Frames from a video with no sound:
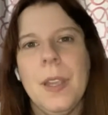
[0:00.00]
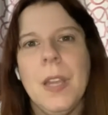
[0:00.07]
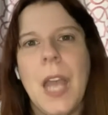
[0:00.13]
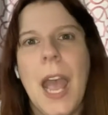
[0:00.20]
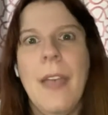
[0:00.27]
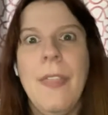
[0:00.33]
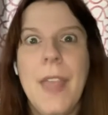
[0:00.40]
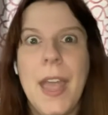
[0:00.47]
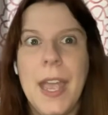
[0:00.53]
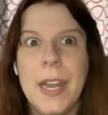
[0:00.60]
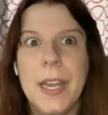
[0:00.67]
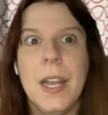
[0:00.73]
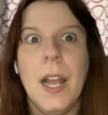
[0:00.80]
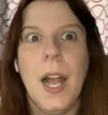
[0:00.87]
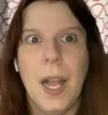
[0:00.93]
And
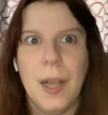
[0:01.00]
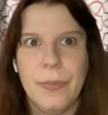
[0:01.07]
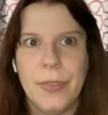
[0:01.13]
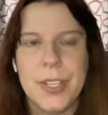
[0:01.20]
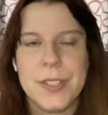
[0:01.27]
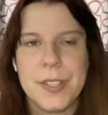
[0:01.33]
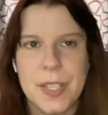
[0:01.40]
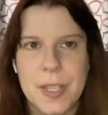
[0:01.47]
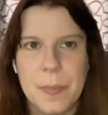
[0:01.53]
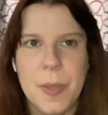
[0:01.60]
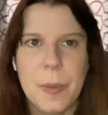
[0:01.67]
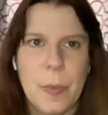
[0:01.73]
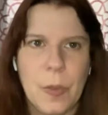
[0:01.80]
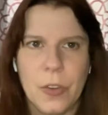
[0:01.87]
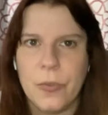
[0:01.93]
then obviously
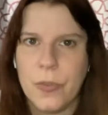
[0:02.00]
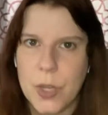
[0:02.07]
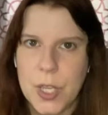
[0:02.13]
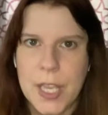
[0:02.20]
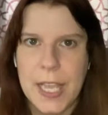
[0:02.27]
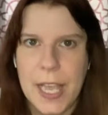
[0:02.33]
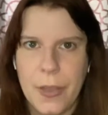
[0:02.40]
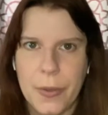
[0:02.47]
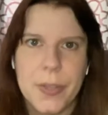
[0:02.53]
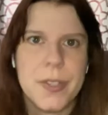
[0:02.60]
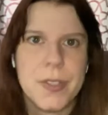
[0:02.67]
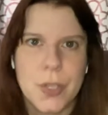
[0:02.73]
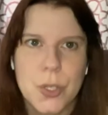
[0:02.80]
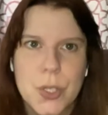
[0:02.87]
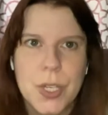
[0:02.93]
people are freaking out
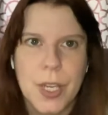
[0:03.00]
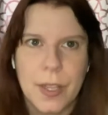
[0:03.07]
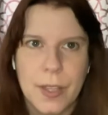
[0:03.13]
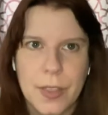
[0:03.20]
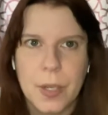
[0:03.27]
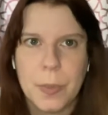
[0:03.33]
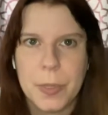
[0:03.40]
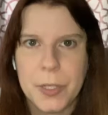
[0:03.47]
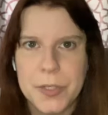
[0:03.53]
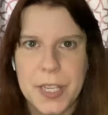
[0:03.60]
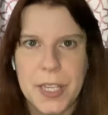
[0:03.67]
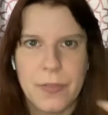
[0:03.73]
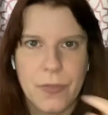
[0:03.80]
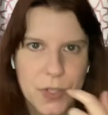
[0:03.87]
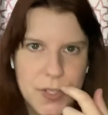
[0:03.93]
because they're stuck in their
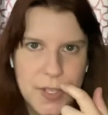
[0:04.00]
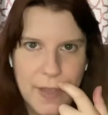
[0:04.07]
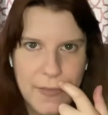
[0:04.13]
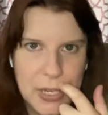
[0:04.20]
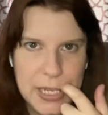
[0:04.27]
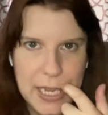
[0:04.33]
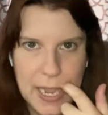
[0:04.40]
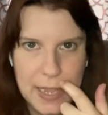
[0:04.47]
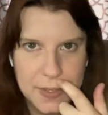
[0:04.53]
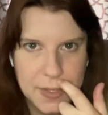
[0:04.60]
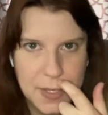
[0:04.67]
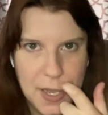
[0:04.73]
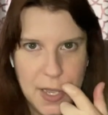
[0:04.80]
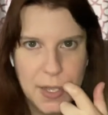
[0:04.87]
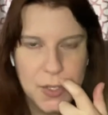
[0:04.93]
building for 7 days.
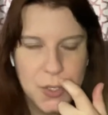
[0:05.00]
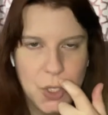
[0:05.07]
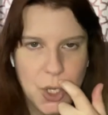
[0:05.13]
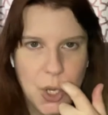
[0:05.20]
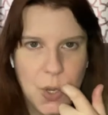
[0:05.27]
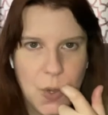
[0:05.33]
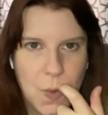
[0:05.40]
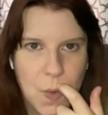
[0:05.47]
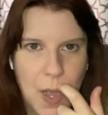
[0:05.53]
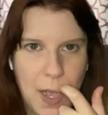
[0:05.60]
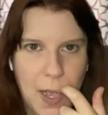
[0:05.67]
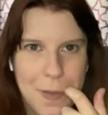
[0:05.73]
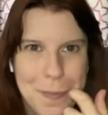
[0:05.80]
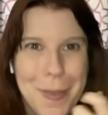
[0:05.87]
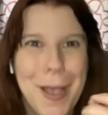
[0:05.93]
So
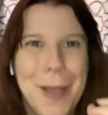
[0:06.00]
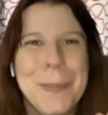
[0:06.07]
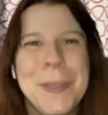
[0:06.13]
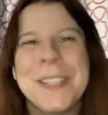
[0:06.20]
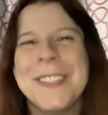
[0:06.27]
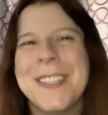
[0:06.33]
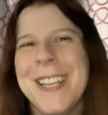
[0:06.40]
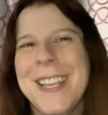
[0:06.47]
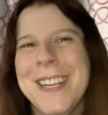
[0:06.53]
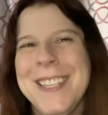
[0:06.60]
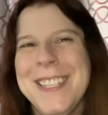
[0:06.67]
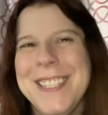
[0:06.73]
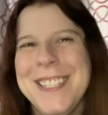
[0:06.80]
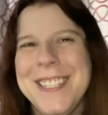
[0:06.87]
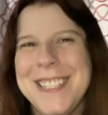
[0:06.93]
I'm
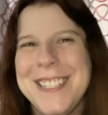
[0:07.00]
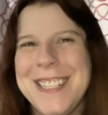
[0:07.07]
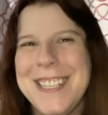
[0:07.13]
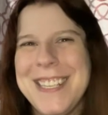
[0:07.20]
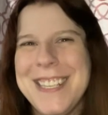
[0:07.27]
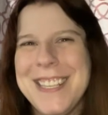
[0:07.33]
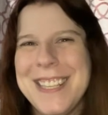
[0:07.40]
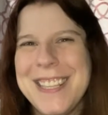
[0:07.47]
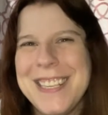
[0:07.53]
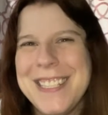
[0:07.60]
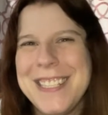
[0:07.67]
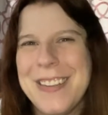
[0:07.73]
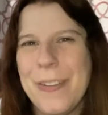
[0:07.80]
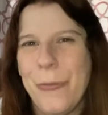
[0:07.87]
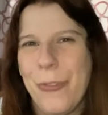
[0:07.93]
excited to see the
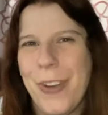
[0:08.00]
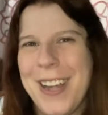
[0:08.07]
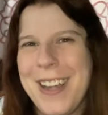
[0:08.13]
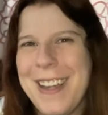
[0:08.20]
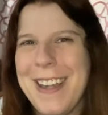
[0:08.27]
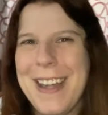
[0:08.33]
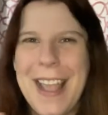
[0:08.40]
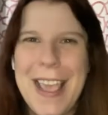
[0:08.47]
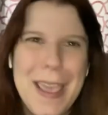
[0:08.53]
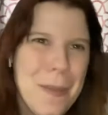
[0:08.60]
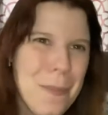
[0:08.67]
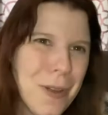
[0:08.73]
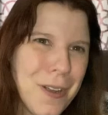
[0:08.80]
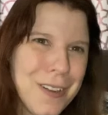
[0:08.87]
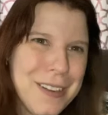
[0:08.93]
different
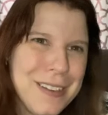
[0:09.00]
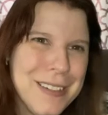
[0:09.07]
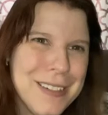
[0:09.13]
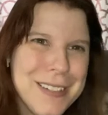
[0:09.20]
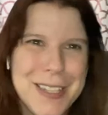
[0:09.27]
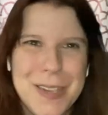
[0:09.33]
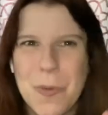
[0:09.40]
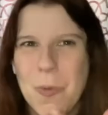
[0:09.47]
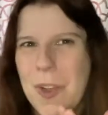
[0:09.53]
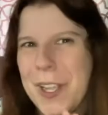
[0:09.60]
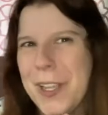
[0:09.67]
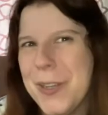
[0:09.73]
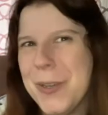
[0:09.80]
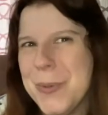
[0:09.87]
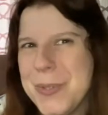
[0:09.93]
neighbors and
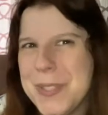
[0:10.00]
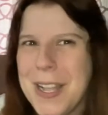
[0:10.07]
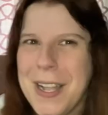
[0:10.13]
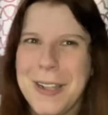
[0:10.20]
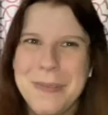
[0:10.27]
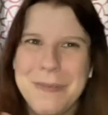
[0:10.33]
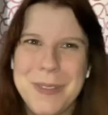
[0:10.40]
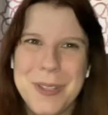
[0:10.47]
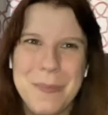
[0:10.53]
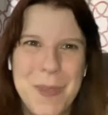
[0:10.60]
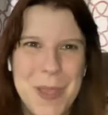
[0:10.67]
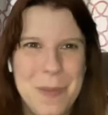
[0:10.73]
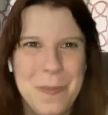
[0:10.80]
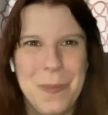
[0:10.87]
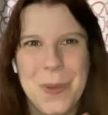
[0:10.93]
what goes on with
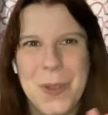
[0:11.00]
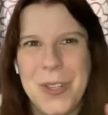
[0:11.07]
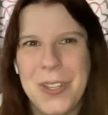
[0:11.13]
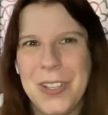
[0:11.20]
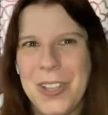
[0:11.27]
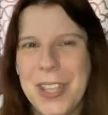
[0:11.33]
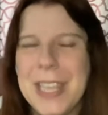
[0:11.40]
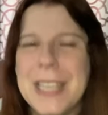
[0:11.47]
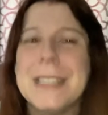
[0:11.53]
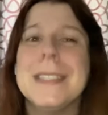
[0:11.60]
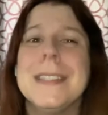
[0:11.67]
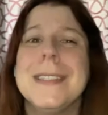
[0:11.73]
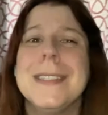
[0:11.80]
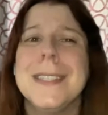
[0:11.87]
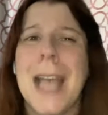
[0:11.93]
people. It
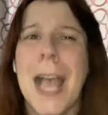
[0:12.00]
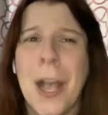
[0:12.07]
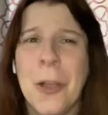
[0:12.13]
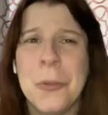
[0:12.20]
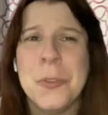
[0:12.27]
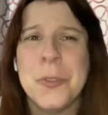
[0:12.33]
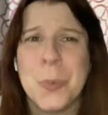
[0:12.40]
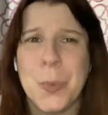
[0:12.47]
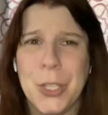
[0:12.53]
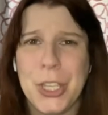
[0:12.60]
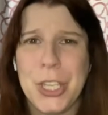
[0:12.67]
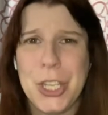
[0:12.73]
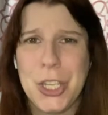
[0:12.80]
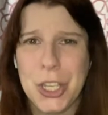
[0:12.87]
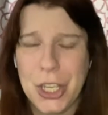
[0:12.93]
sounds
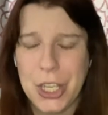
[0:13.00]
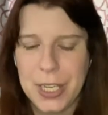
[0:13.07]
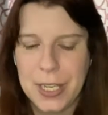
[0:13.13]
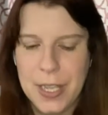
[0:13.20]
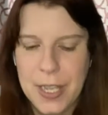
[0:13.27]
really good.